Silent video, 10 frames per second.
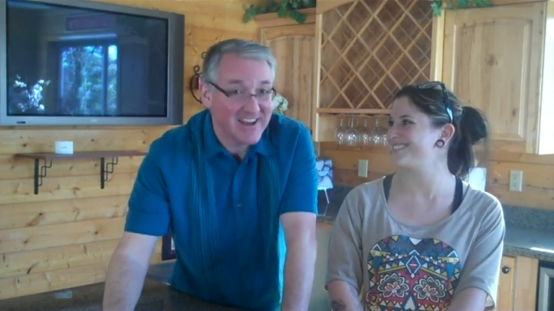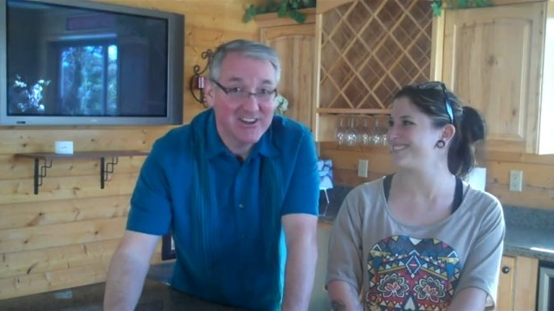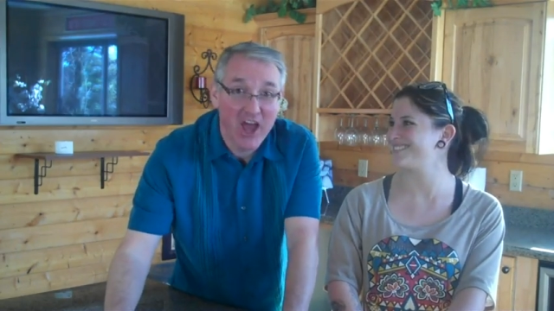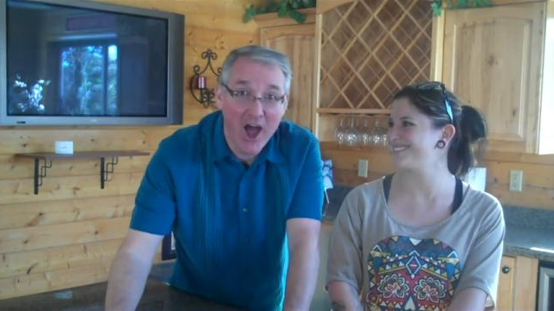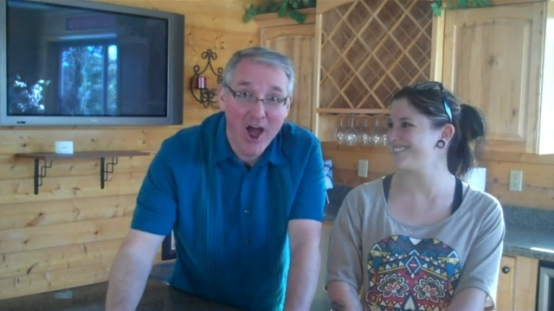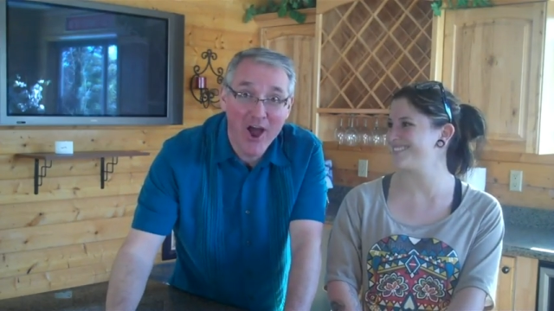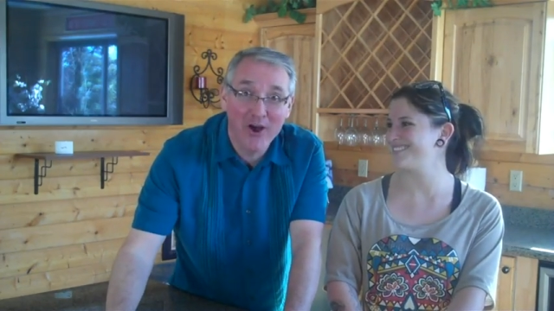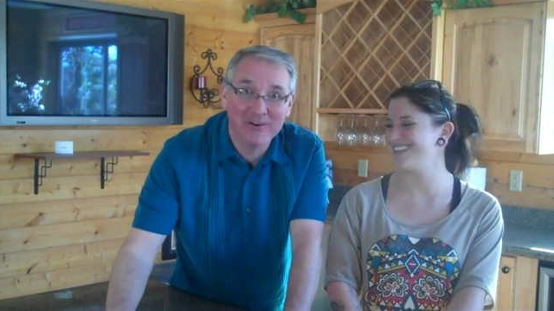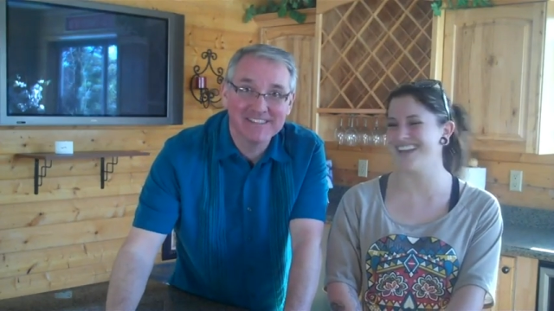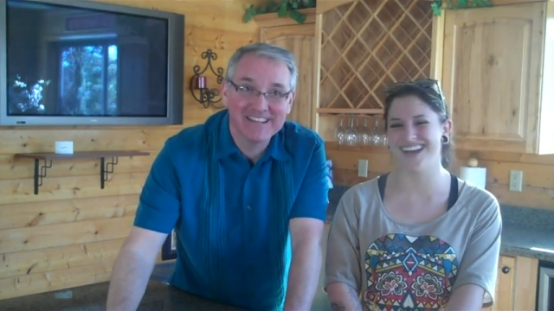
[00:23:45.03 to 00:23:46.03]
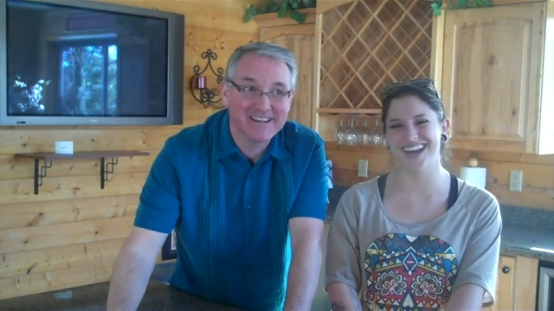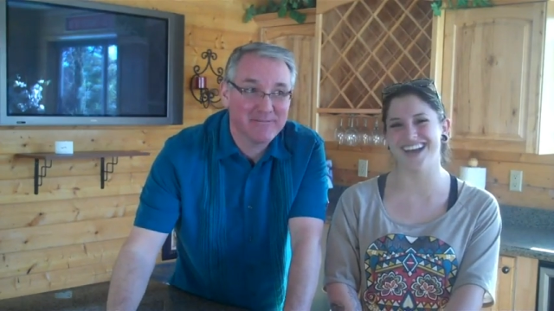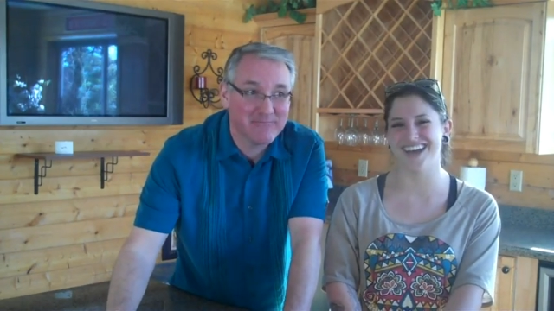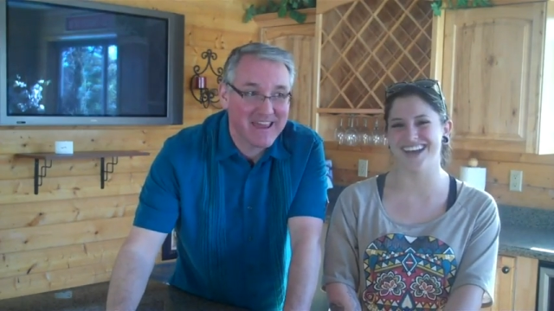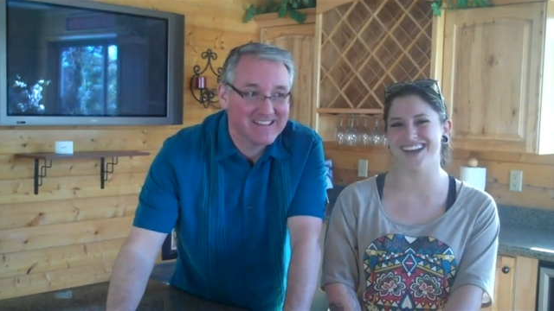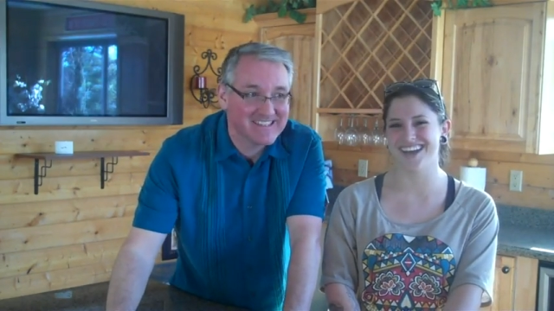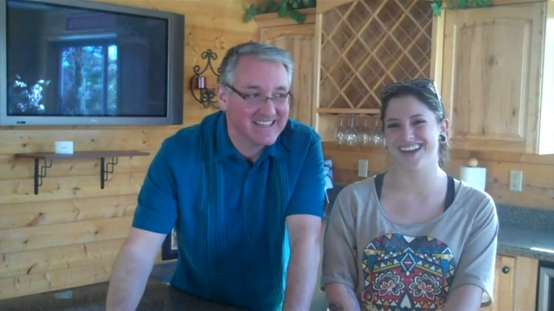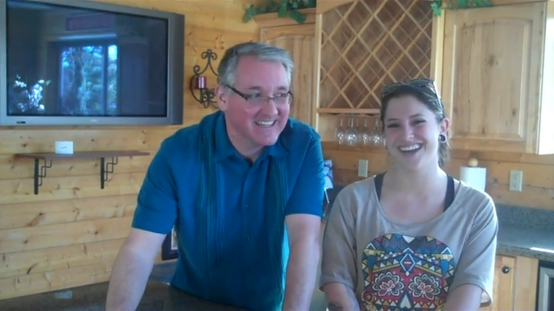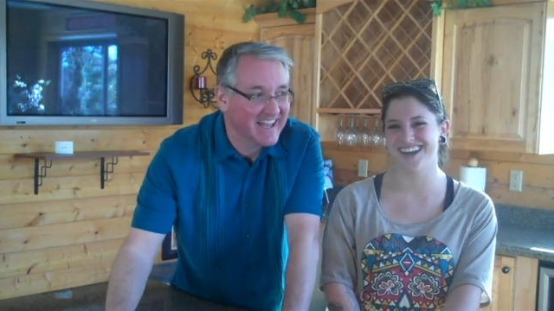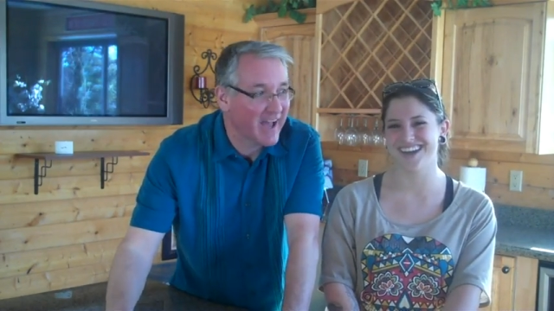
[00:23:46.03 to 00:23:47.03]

Speaker 1: I know. Isn't it amazing